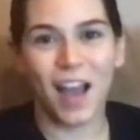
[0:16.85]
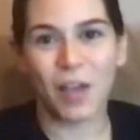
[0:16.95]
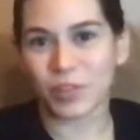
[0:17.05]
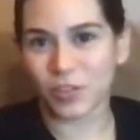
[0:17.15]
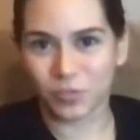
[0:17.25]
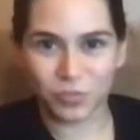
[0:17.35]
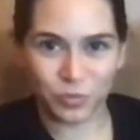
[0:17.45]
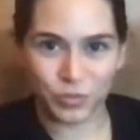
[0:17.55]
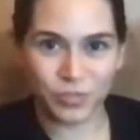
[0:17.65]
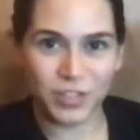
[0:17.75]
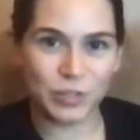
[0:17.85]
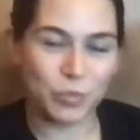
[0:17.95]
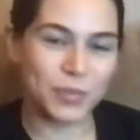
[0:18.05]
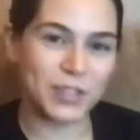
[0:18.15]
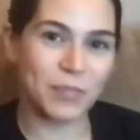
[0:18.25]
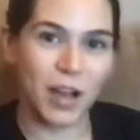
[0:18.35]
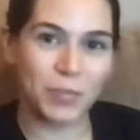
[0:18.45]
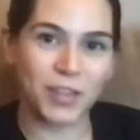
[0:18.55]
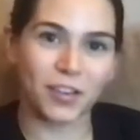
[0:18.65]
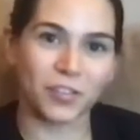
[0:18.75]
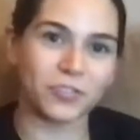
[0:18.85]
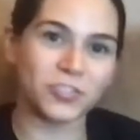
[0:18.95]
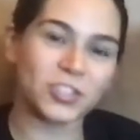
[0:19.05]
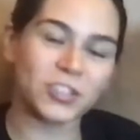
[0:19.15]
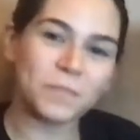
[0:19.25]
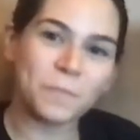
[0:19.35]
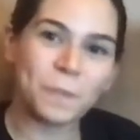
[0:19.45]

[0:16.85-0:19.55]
I'm Nicole Cruz, super busy mommy coach.